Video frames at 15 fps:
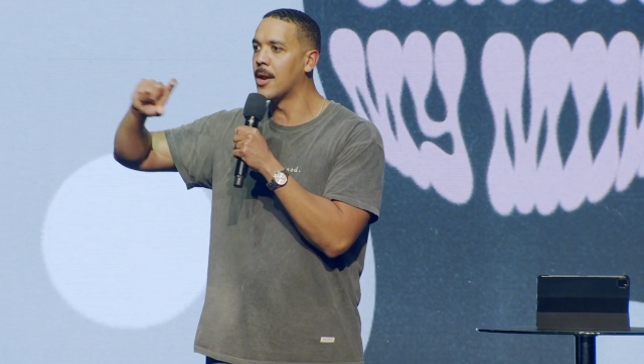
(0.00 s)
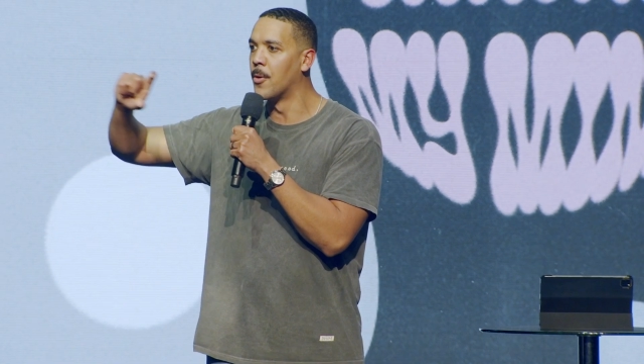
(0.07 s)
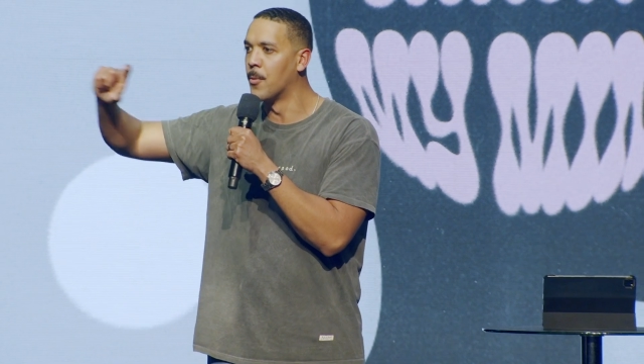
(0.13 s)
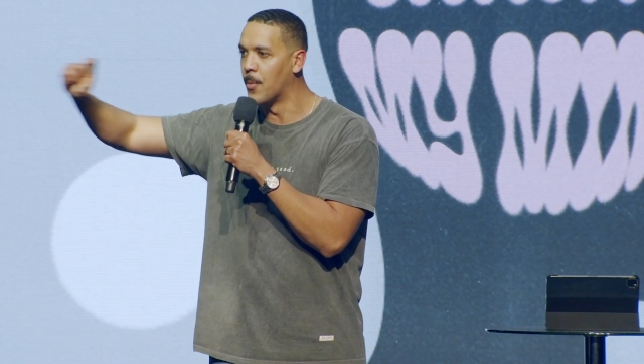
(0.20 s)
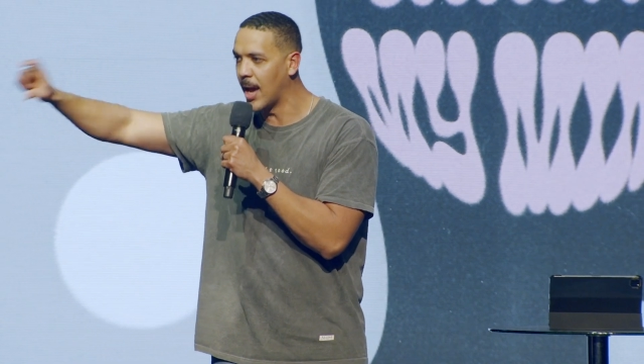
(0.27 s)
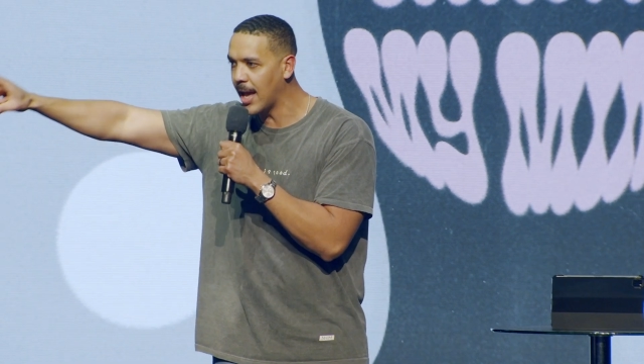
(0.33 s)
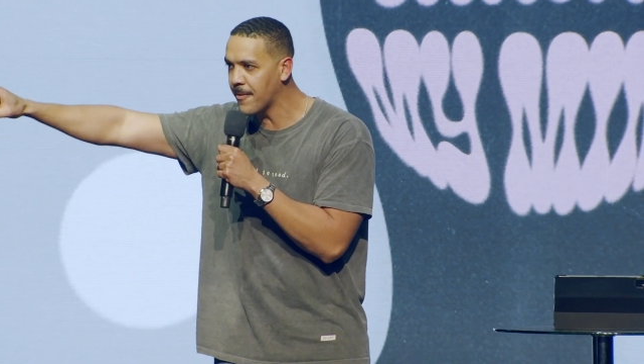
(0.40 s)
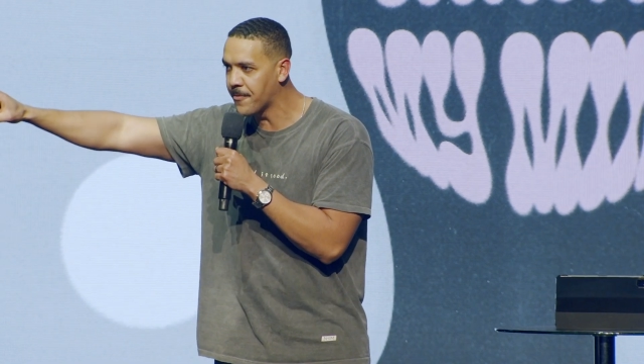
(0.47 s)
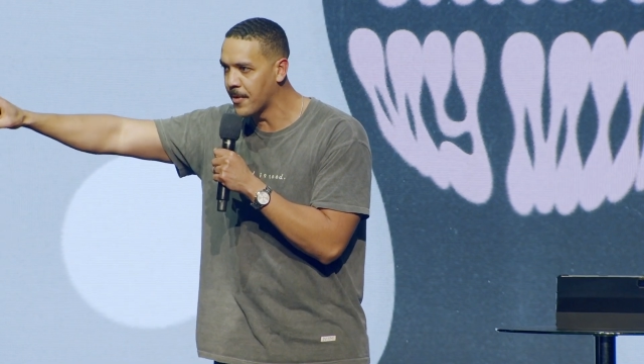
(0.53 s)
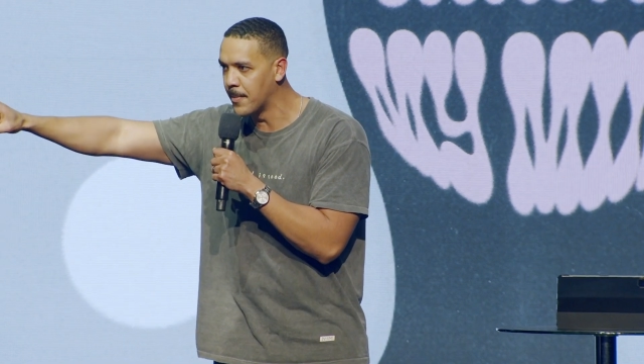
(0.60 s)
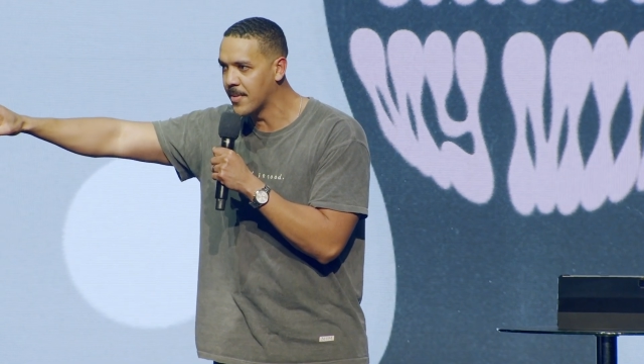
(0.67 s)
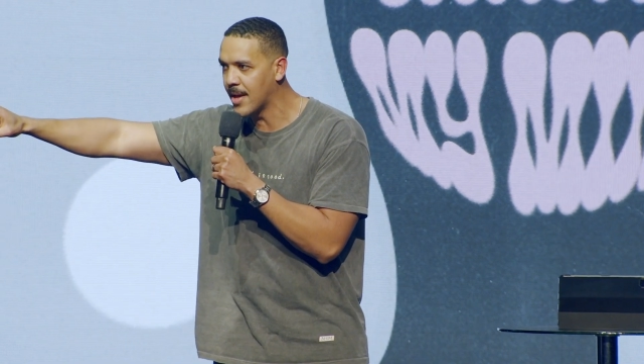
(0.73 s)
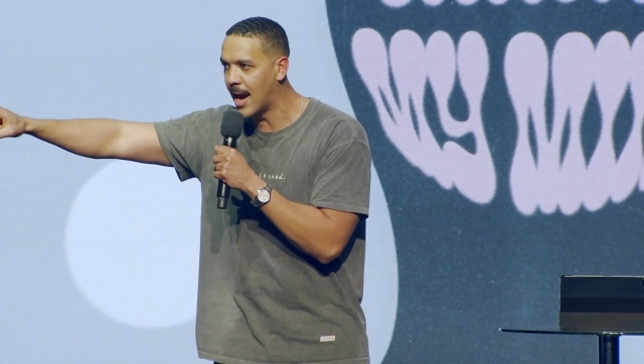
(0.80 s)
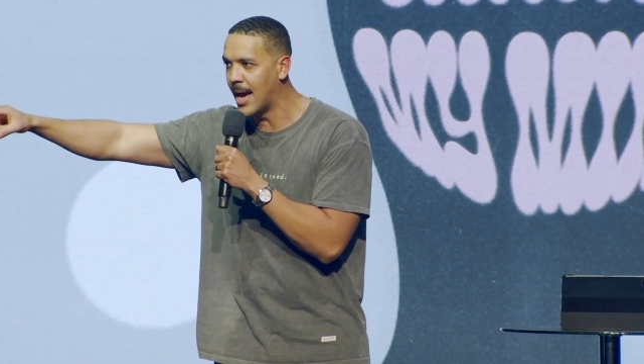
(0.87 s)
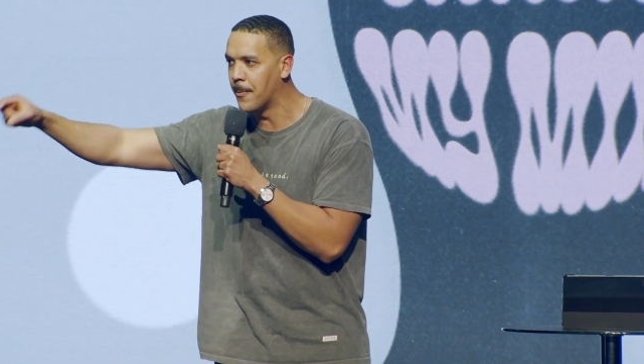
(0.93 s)
away from
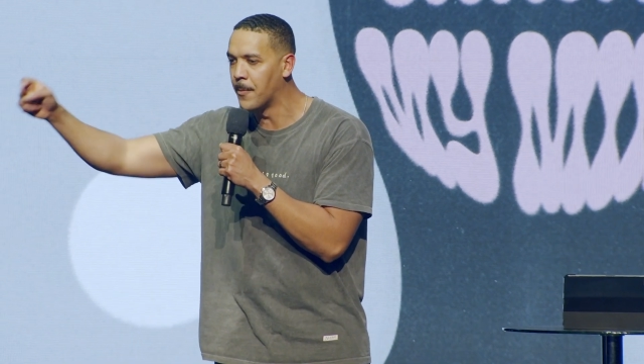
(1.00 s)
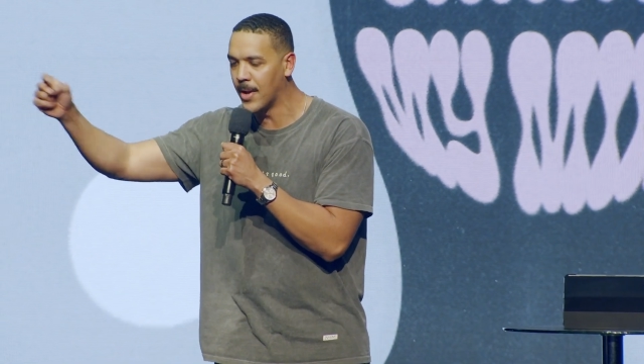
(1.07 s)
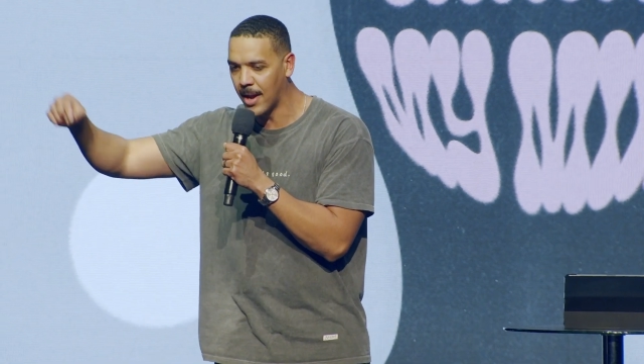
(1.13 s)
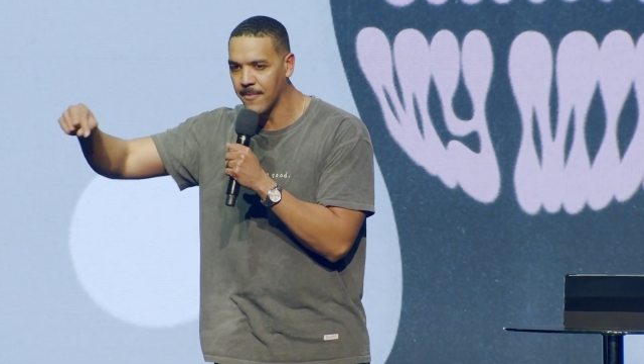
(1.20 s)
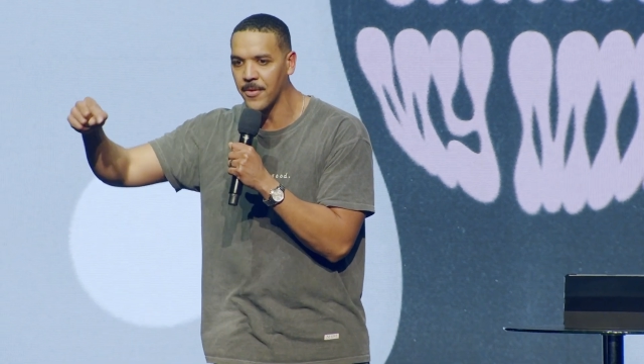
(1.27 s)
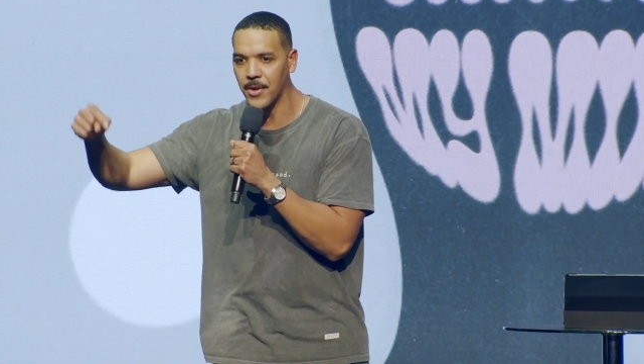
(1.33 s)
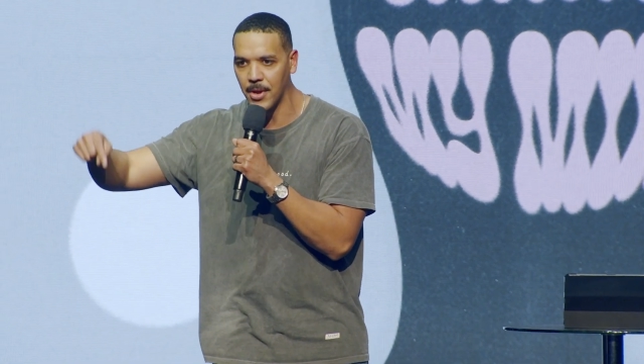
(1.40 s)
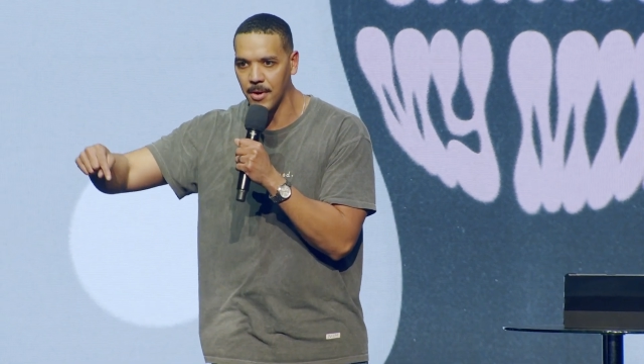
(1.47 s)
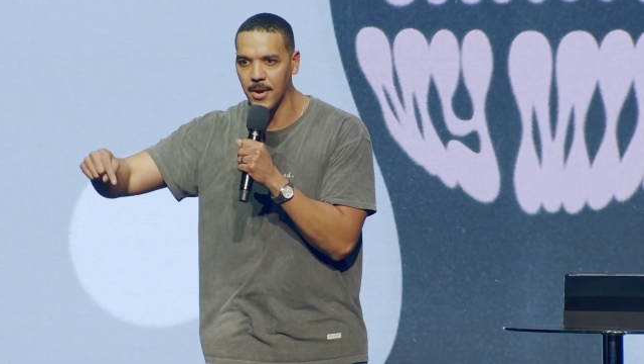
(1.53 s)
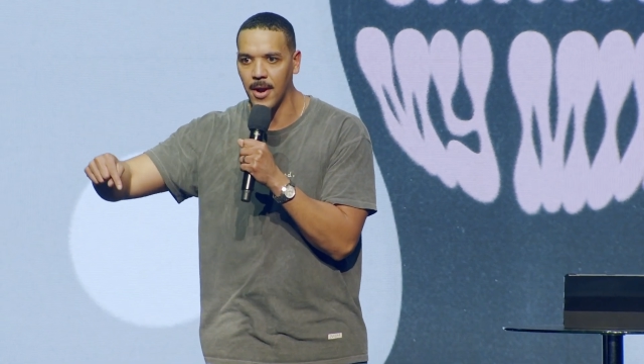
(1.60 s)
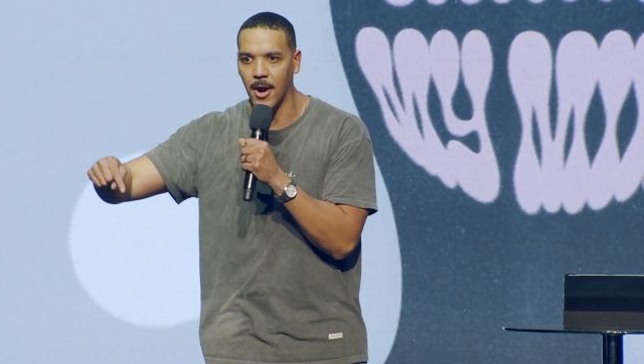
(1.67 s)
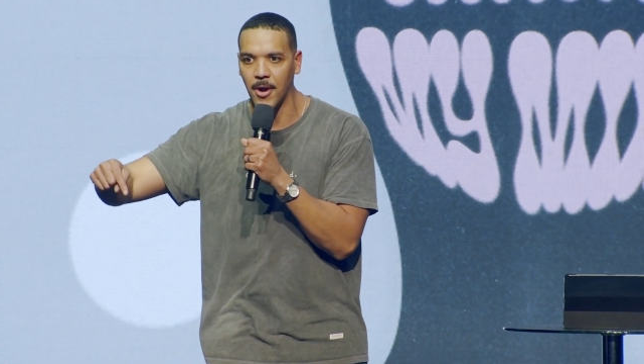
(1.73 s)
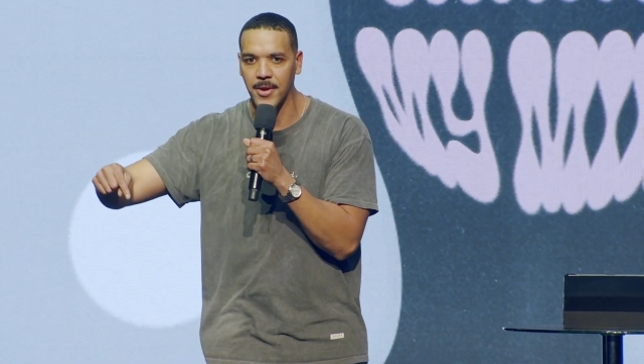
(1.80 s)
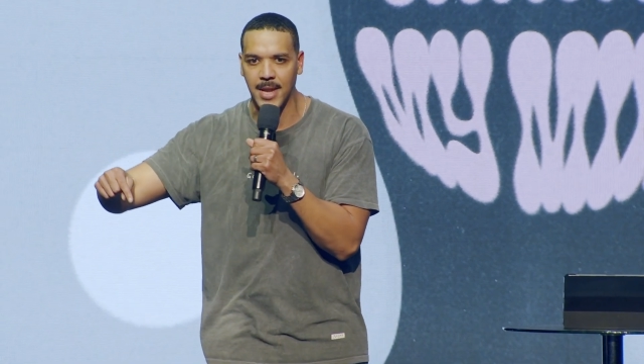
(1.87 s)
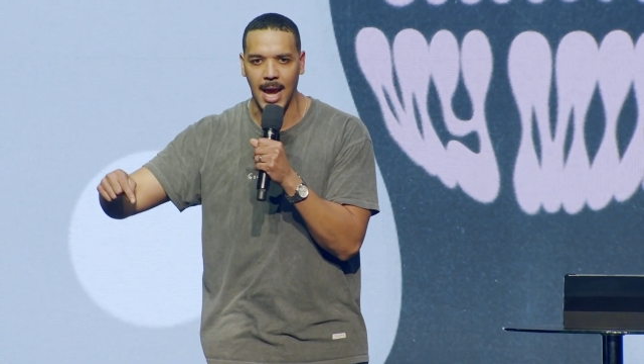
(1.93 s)
God whenever you're in
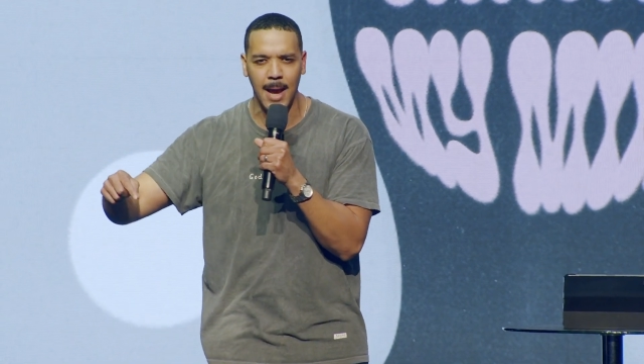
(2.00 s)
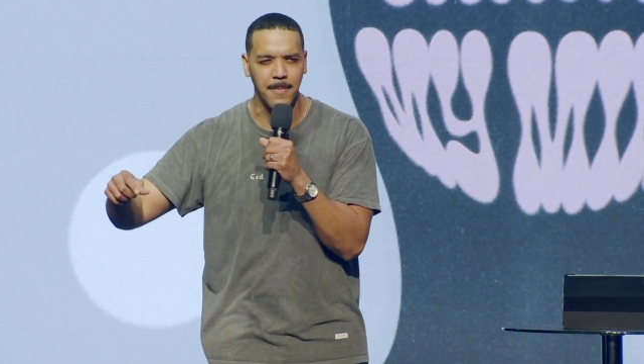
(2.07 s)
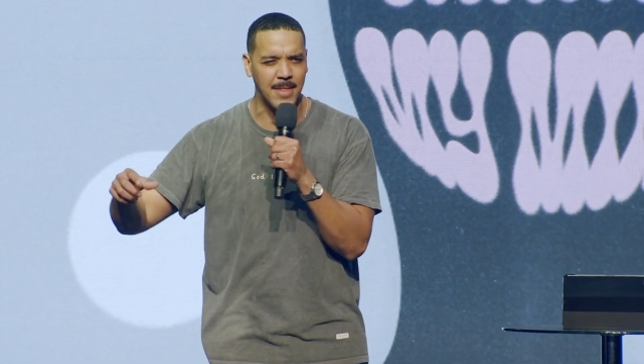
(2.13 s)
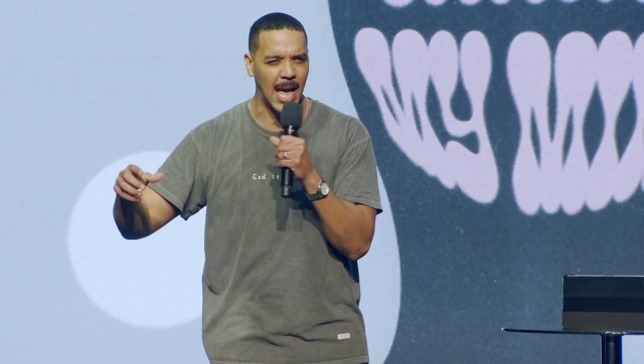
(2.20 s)
hard times,